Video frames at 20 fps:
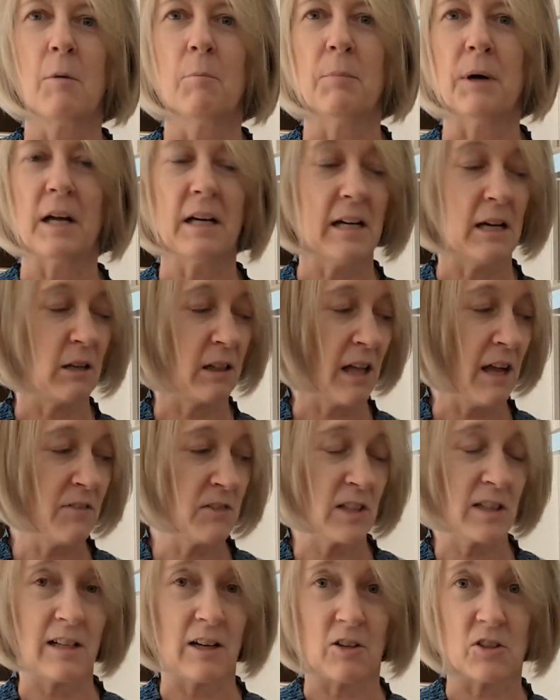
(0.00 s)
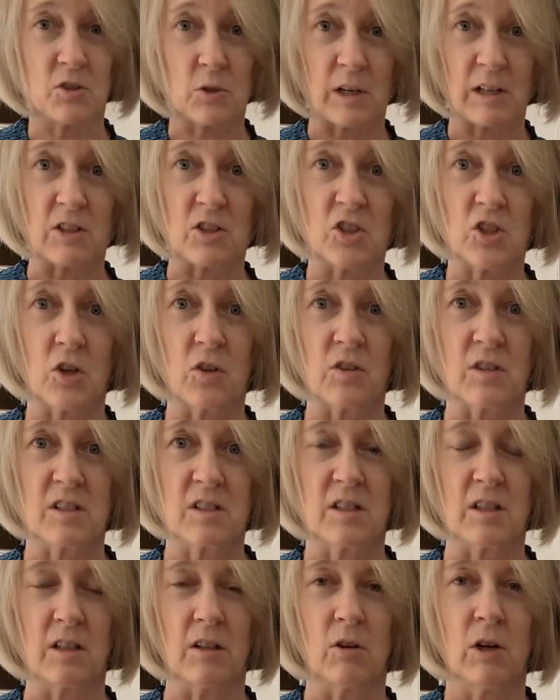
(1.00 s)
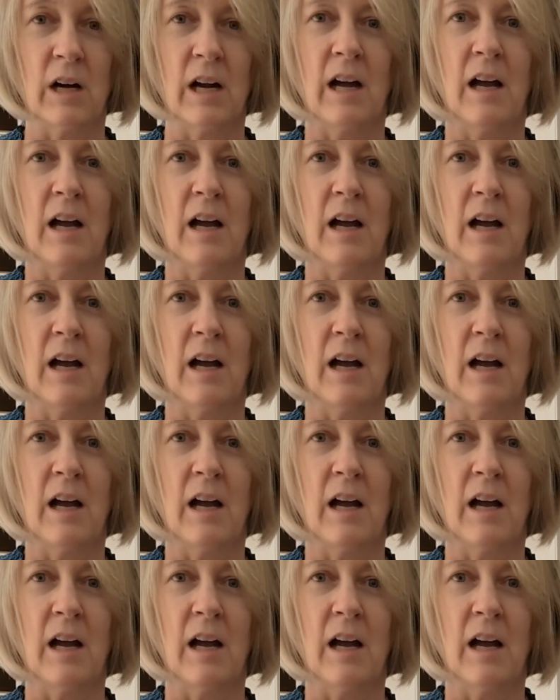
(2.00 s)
But, and I left it there so I could show this to you.